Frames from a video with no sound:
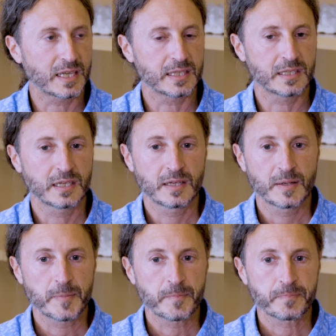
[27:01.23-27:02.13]
And
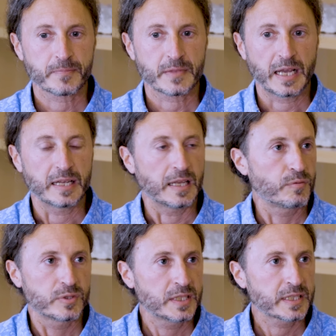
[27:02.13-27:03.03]
and
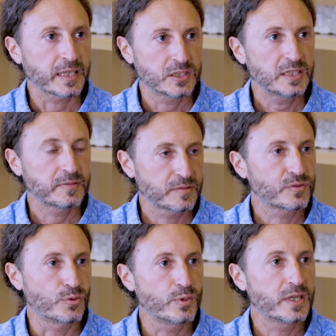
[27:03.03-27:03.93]
everything can shift
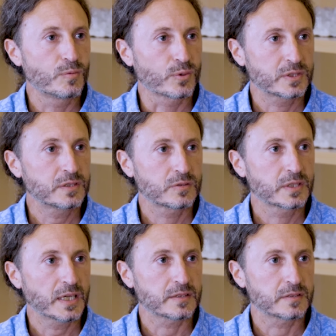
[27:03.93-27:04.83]
if you really want it. You
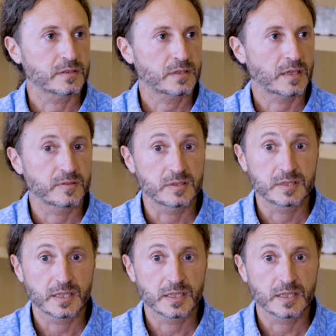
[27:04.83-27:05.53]
can. You know? I have this